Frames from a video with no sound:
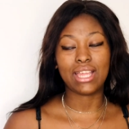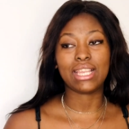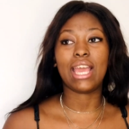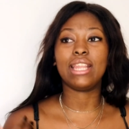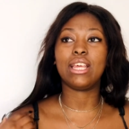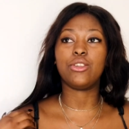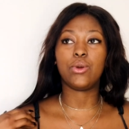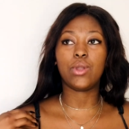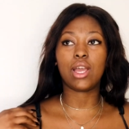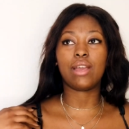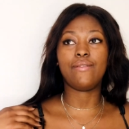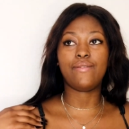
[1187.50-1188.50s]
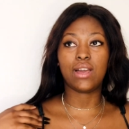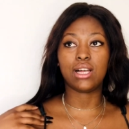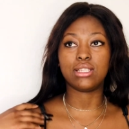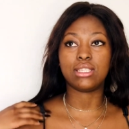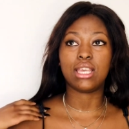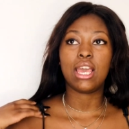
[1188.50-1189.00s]
And I no longer
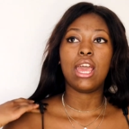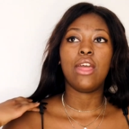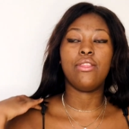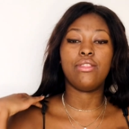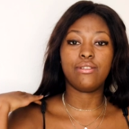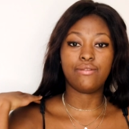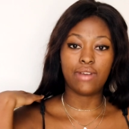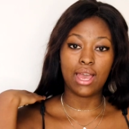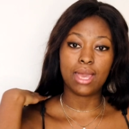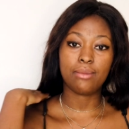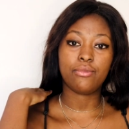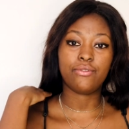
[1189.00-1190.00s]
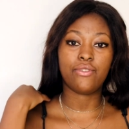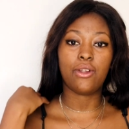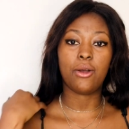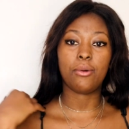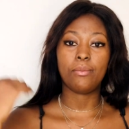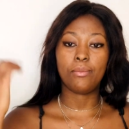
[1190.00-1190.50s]
felt the vibe
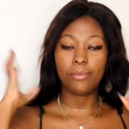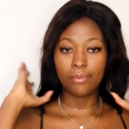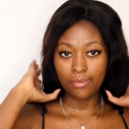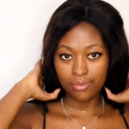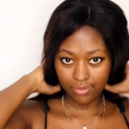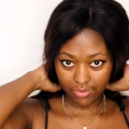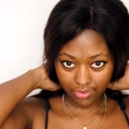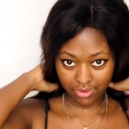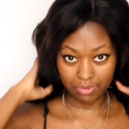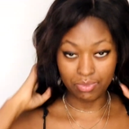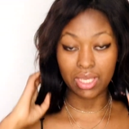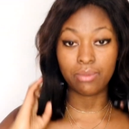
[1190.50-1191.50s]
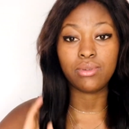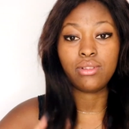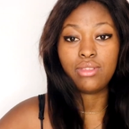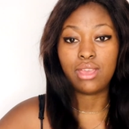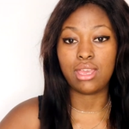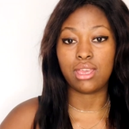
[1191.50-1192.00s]
from the people
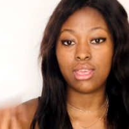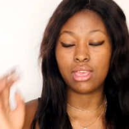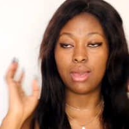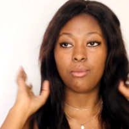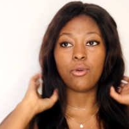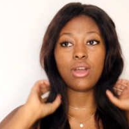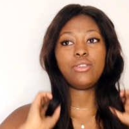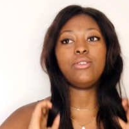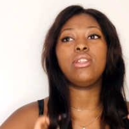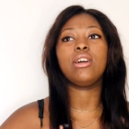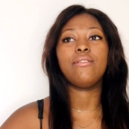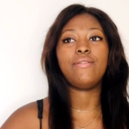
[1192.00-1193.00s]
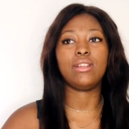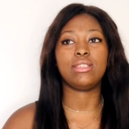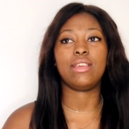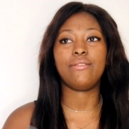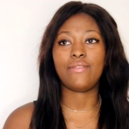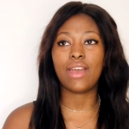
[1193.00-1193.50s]
there. I no longer felt
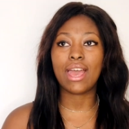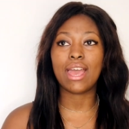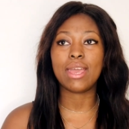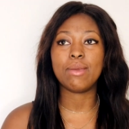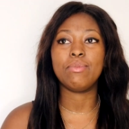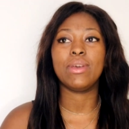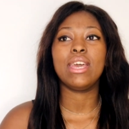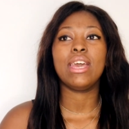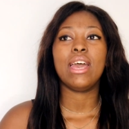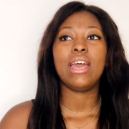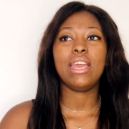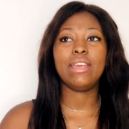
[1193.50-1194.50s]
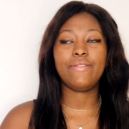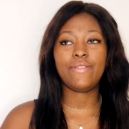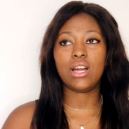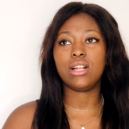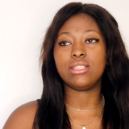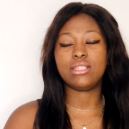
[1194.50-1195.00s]
that vibe. It
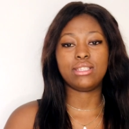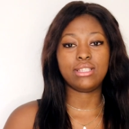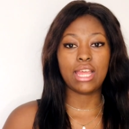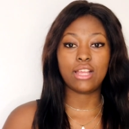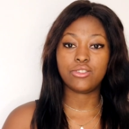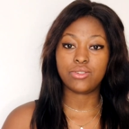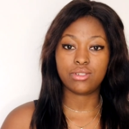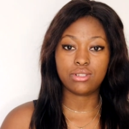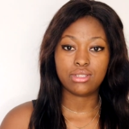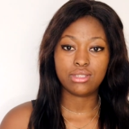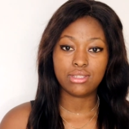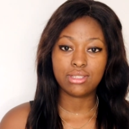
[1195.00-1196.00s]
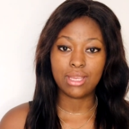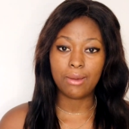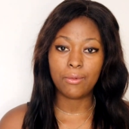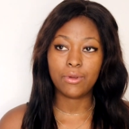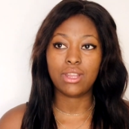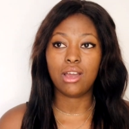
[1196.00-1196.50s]
felt natural.
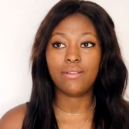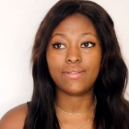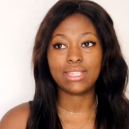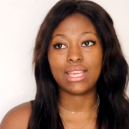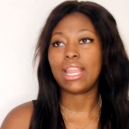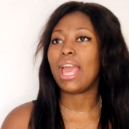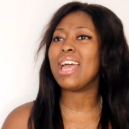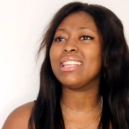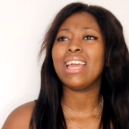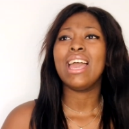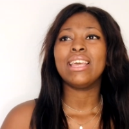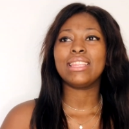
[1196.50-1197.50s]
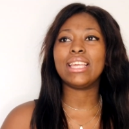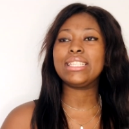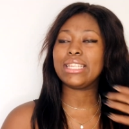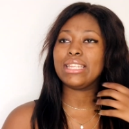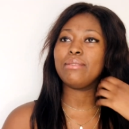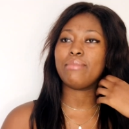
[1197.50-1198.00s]
After that. And they
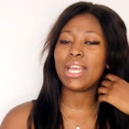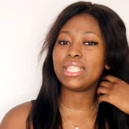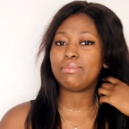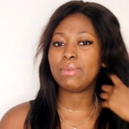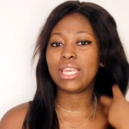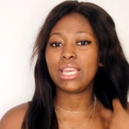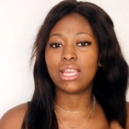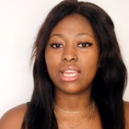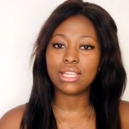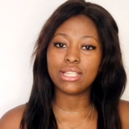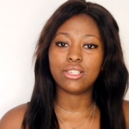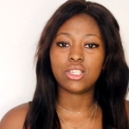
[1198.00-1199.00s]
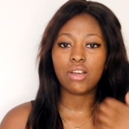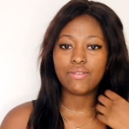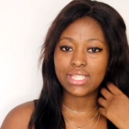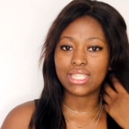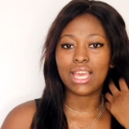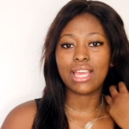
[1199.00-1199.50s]
didn't mind speaking English
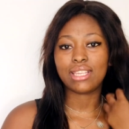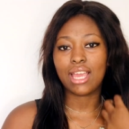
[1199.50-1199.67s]
after that